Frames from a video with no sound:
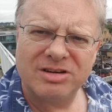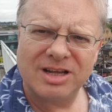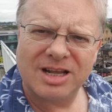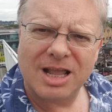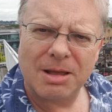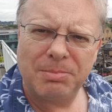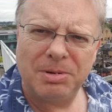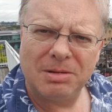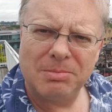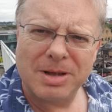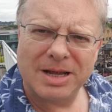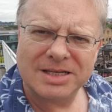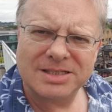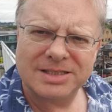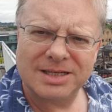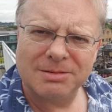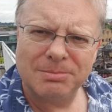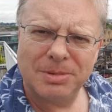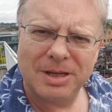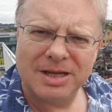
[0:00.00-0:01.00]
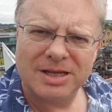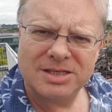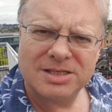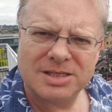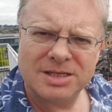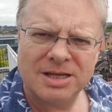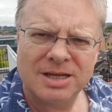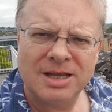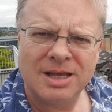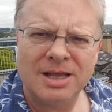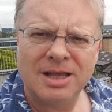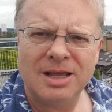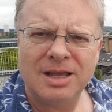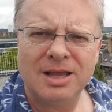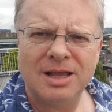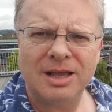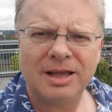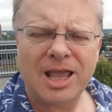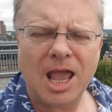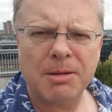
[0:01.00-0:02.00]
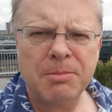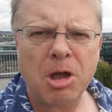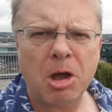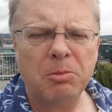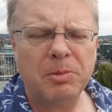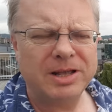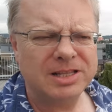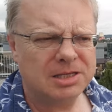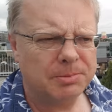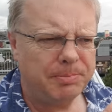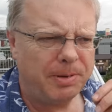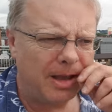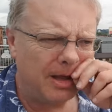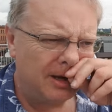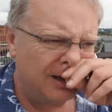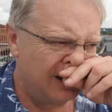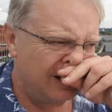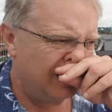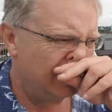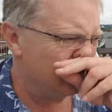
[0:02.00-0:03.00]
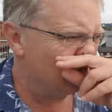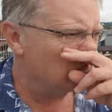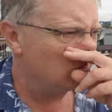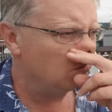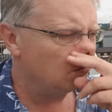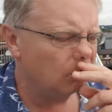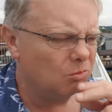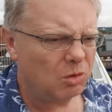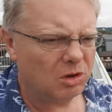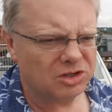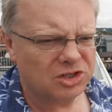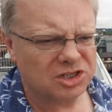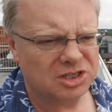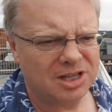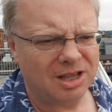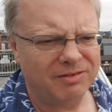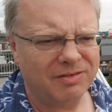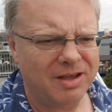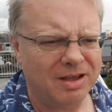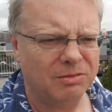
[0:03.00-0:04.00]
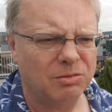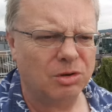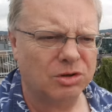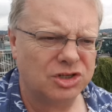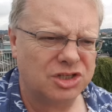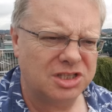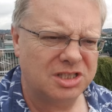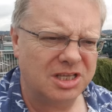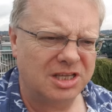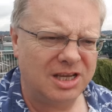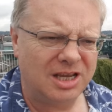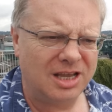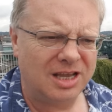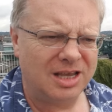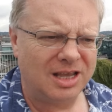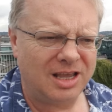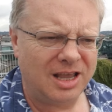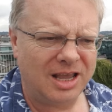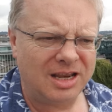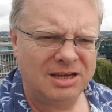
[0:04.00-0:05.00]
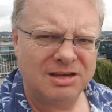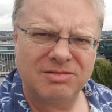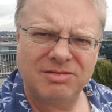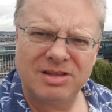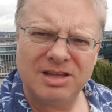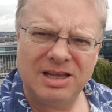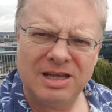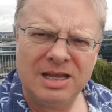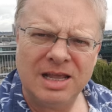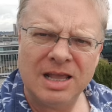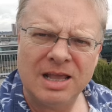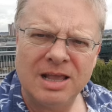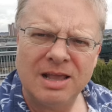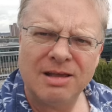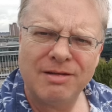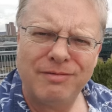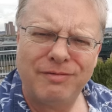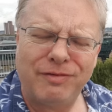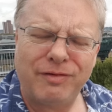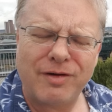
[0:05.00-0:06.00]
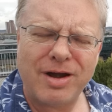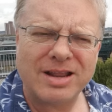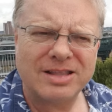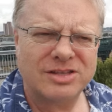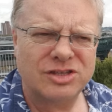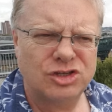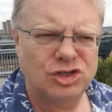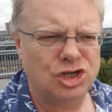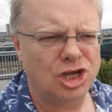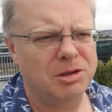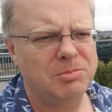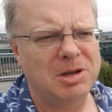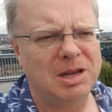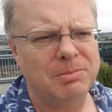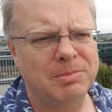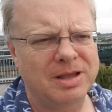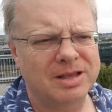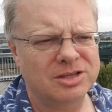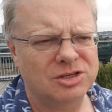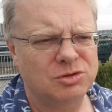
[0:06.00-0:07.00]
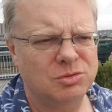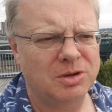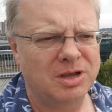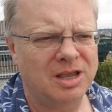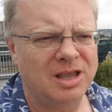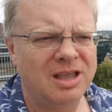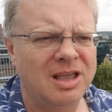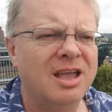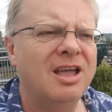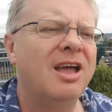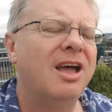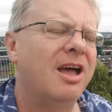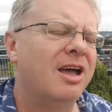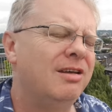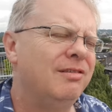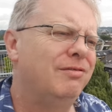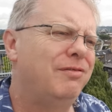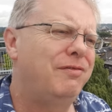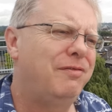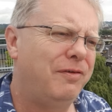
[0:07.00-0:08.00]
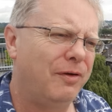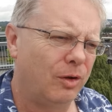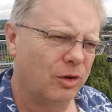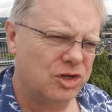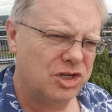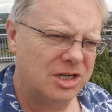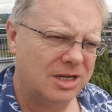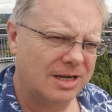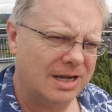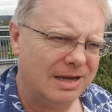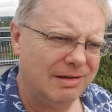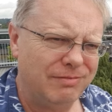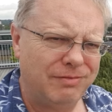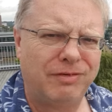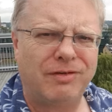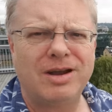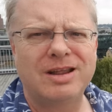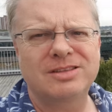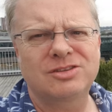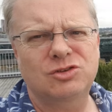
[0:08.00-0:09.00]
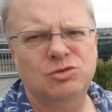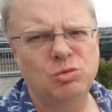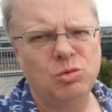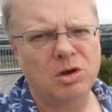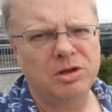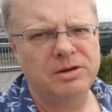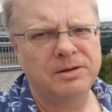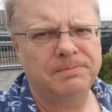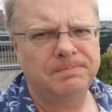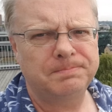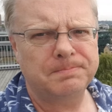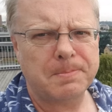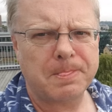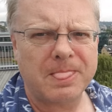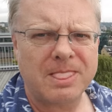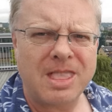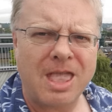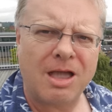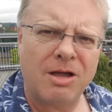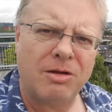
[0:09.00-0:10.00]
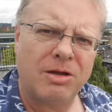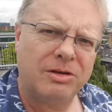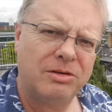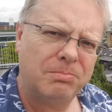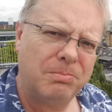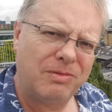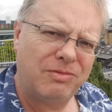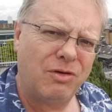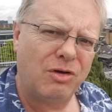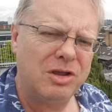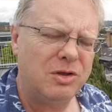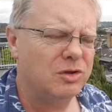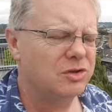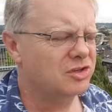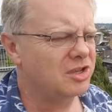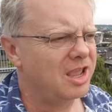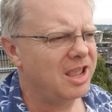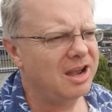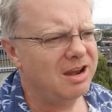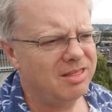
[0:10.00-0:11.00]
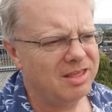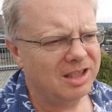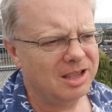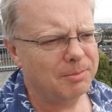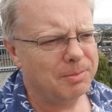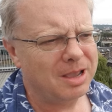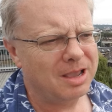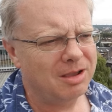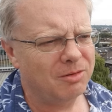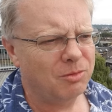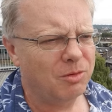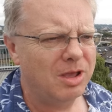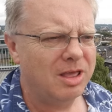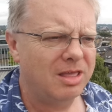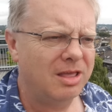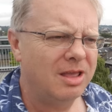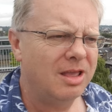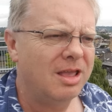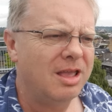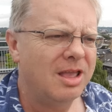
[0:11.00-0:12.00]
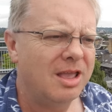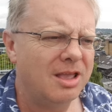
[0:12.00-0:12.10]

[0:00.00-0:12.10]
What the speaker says: and a couple of Mexican beers. Came home, went to bed, watched the end of the France-Germany match, where unfortunately France won. Now, before you say anything about where